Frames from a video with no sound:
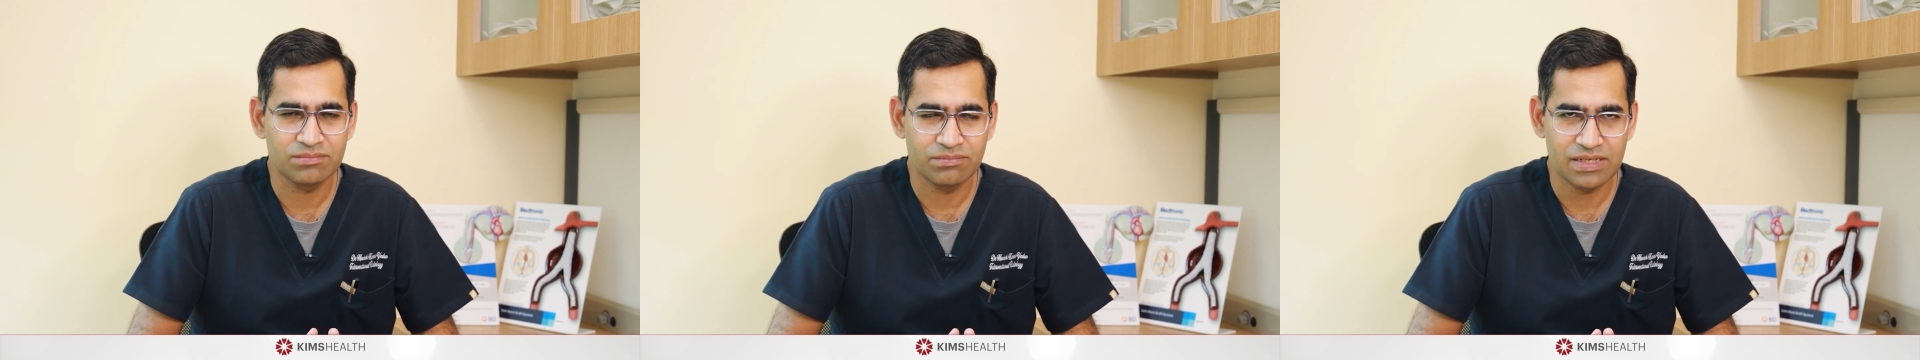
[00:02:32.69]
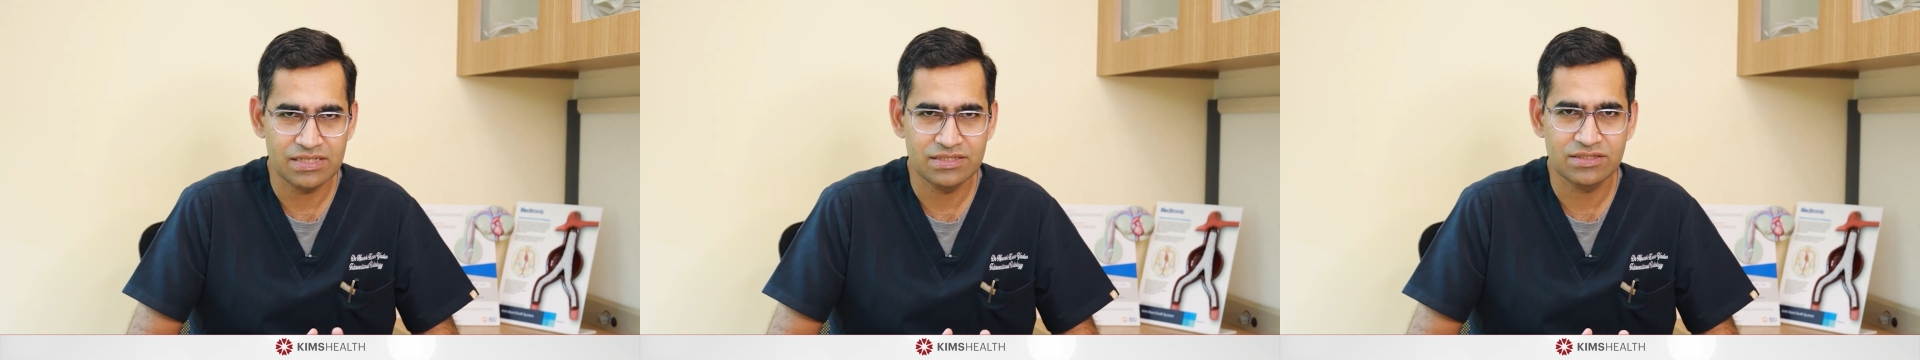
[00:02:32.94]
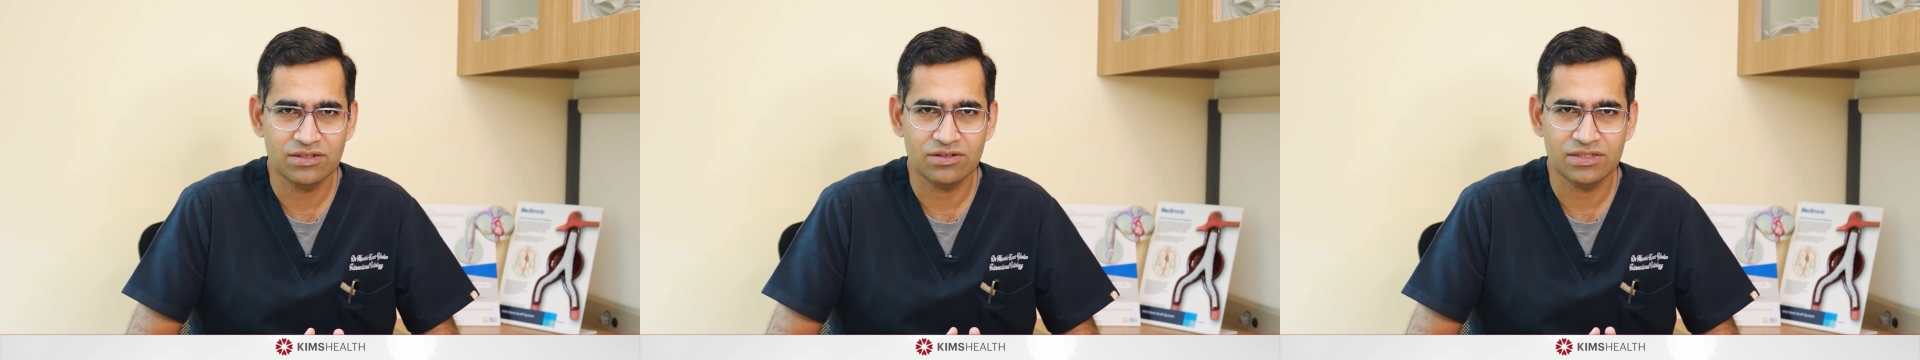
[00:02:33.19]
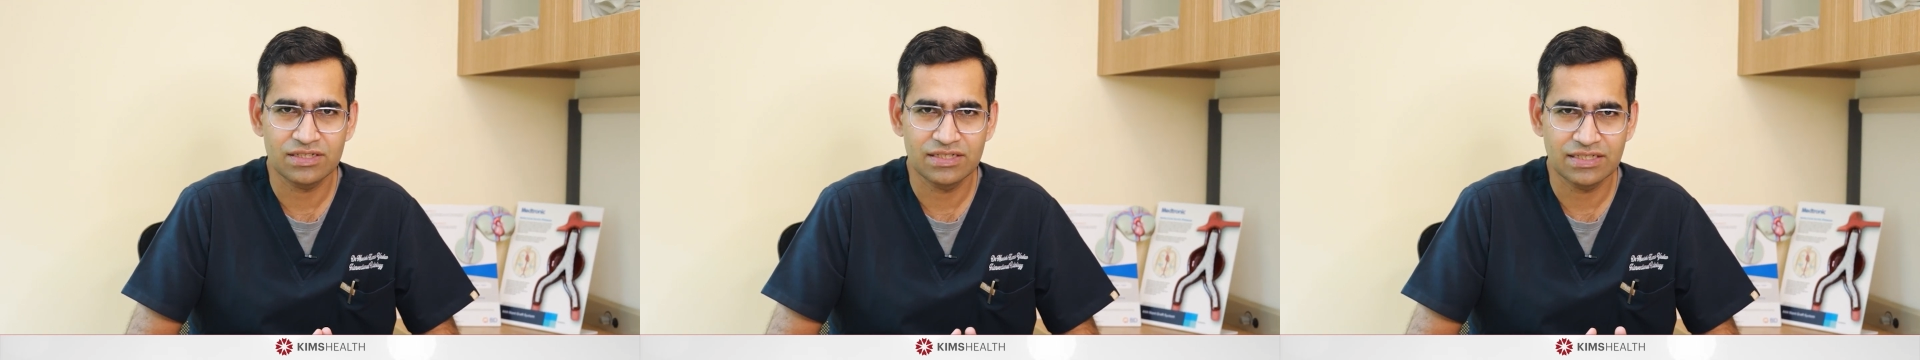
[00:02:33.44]
bulge
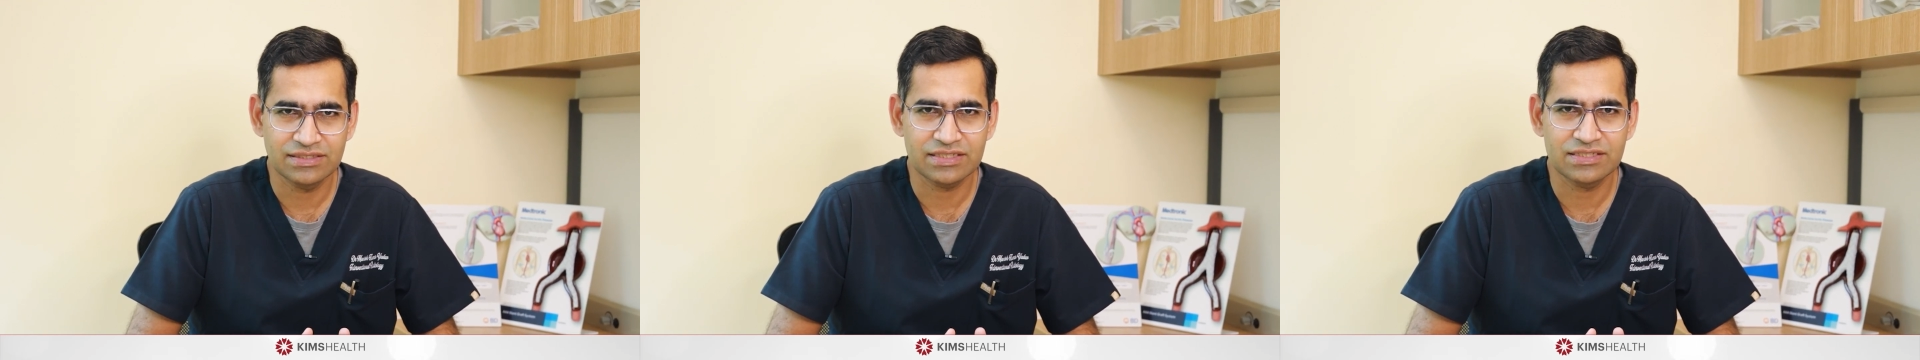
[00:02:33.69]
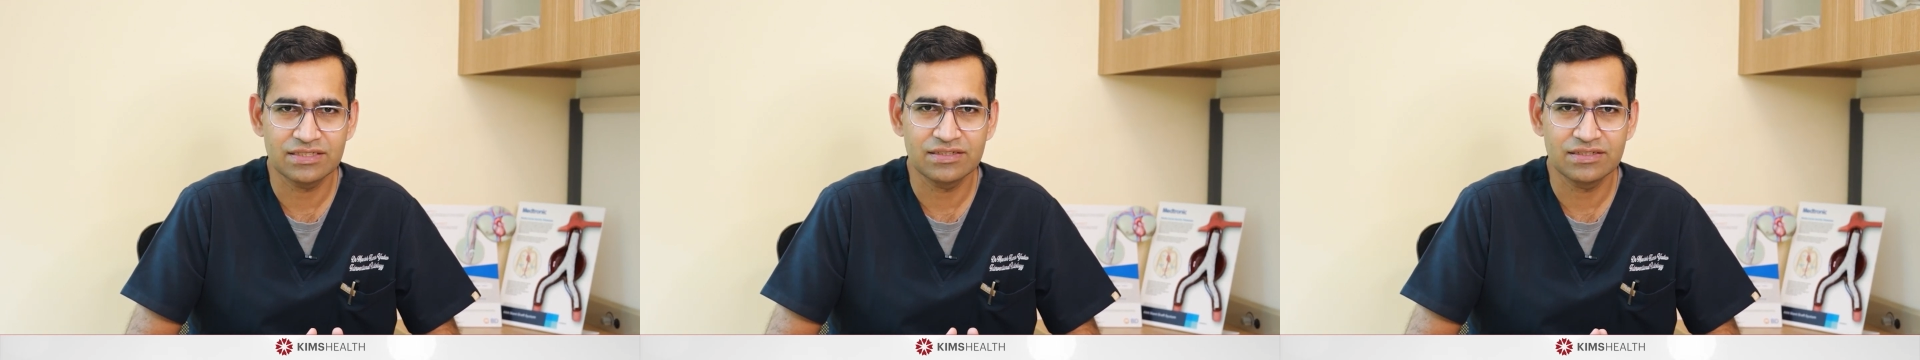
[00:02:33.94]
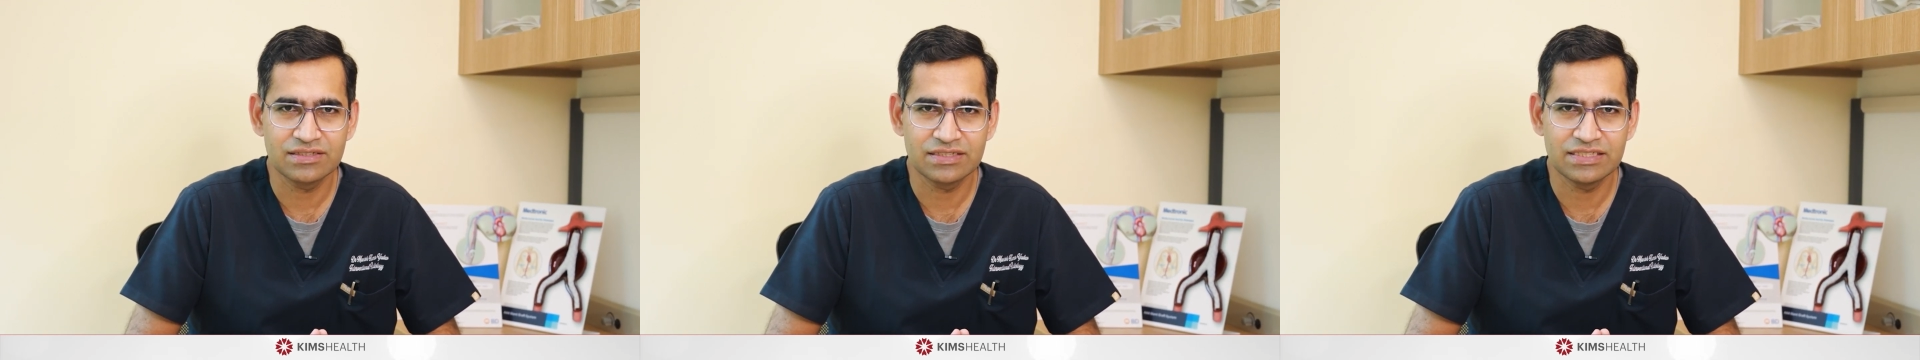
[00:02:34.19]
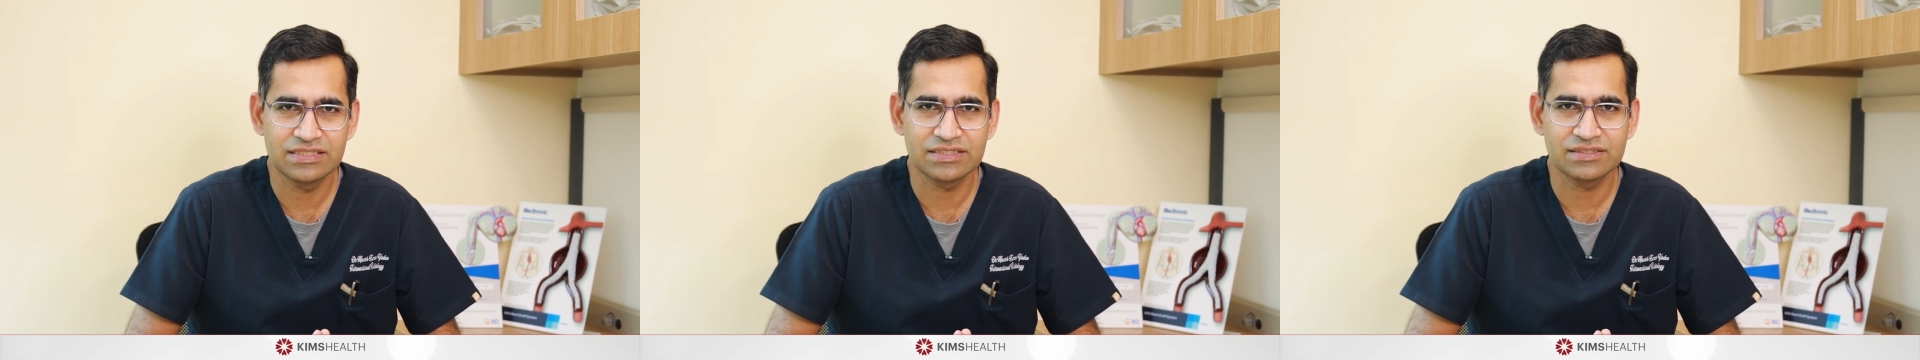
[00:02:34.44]
or the dissection
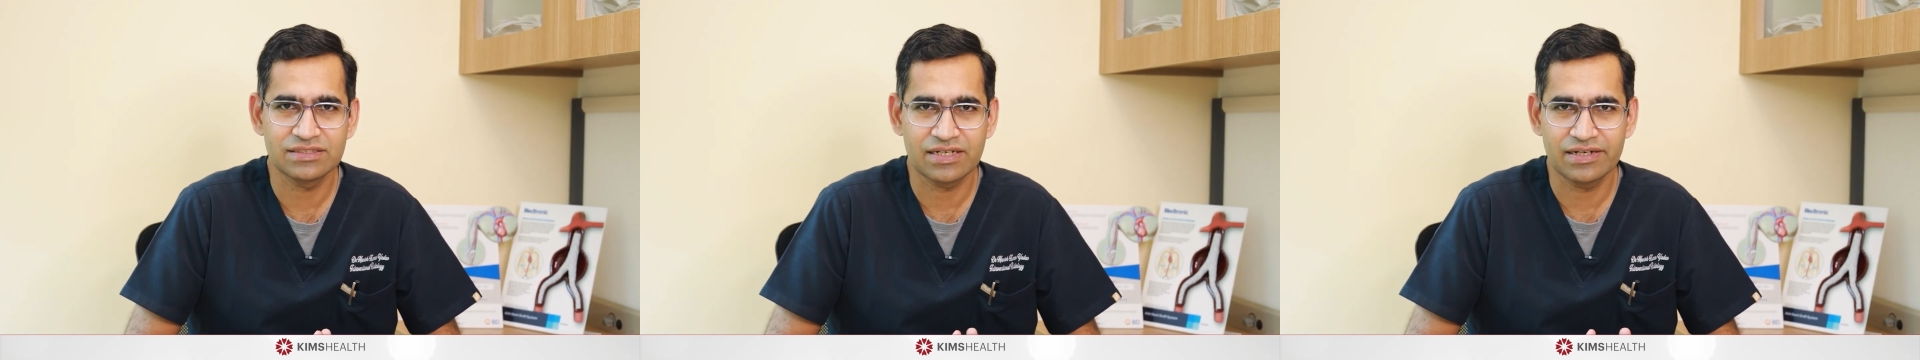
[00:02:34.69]
reaches a